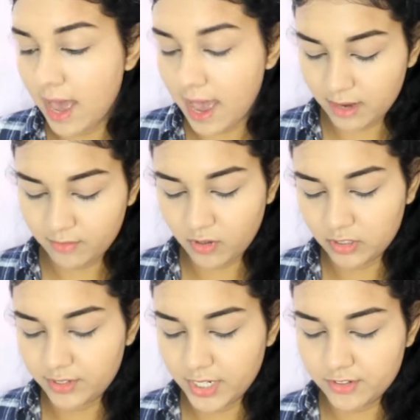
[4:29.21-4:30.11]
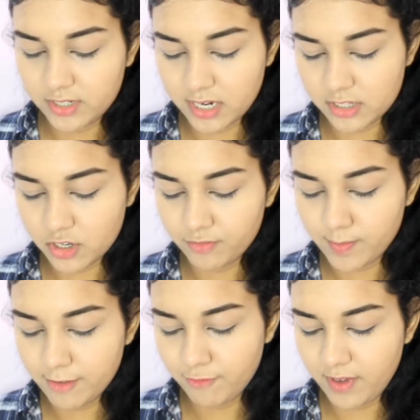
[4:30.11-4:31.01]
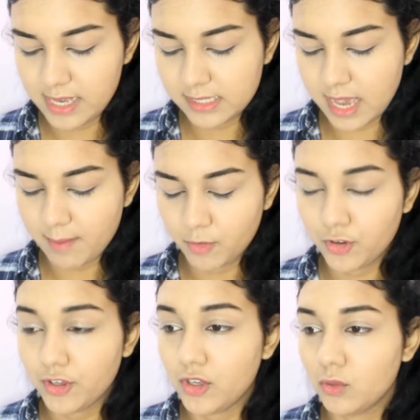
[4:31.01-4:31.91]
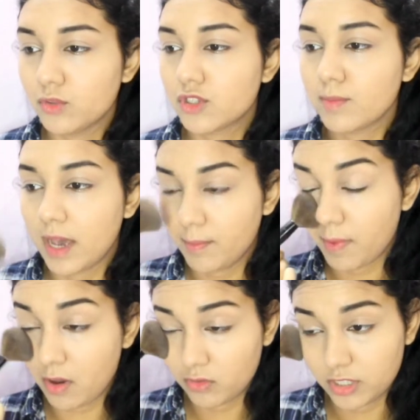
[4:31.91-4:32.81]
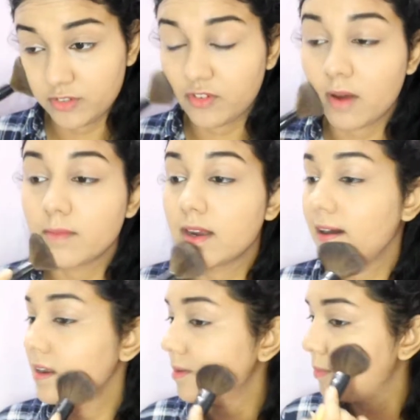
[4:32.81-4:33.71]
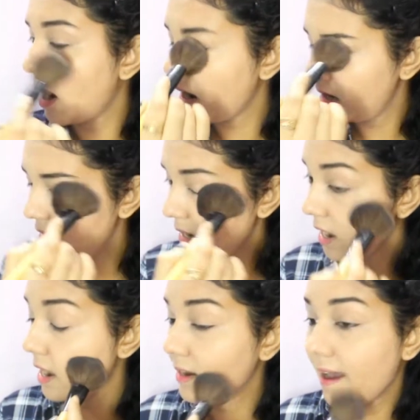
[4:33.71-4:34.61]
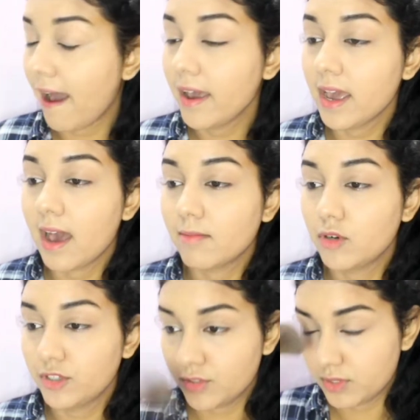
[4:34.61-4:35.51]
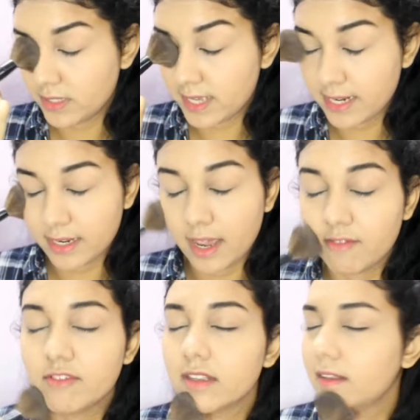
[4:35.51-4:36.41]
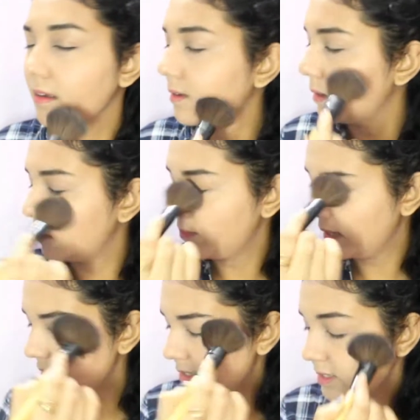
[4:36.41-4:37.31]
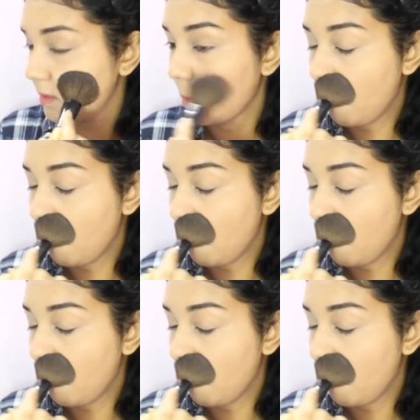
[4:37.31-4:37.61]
And for the rest of my face, I'm going to use my powder from Color Bar and I am going to set everything in place.